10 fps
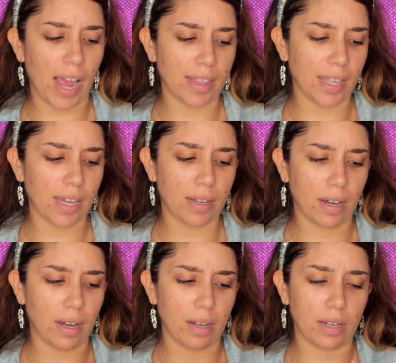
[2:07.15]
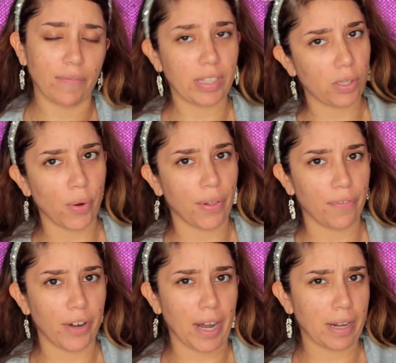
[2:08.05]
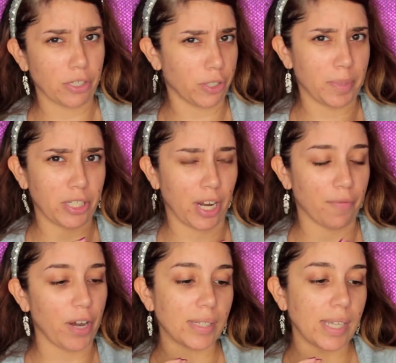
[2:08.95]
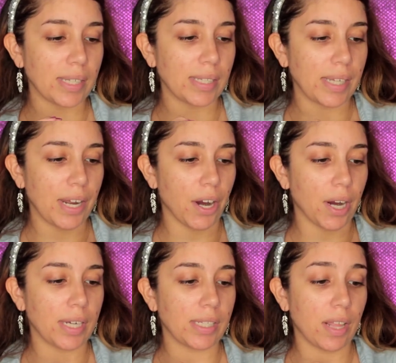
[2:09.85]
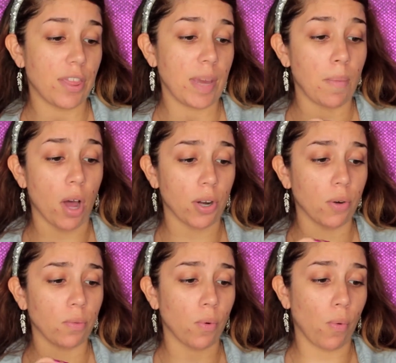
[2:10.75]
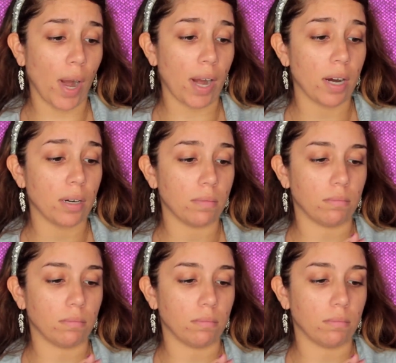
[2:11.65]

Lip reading: I think if it's oil free, it should be shine free. It says here it's the modern wear.